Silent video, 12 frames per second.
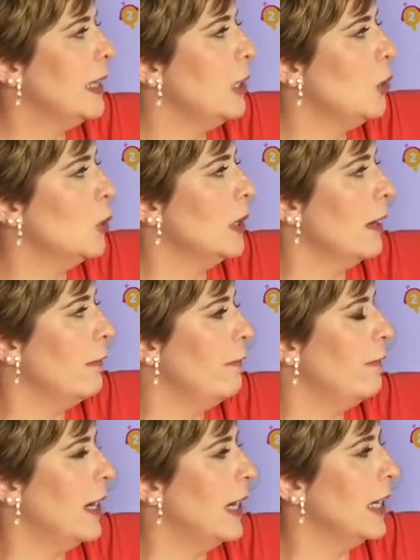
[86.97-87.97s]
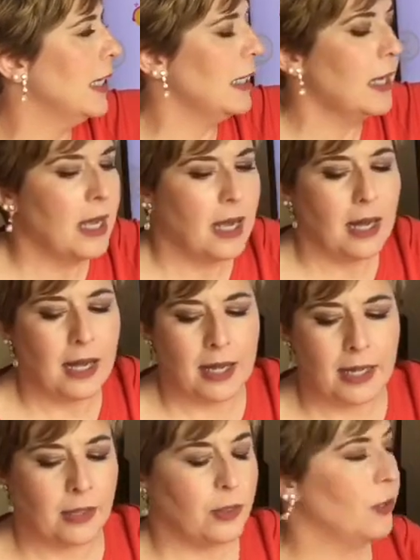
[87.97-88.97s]
You can find
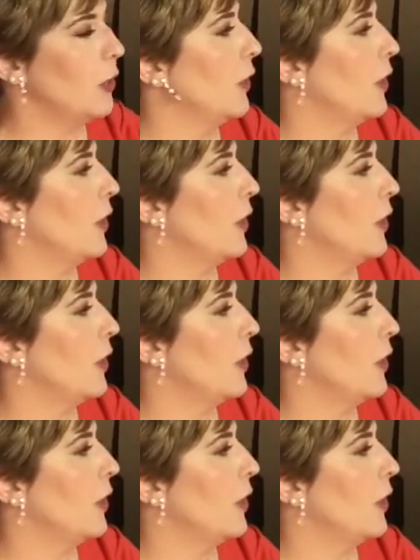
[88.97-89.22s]
either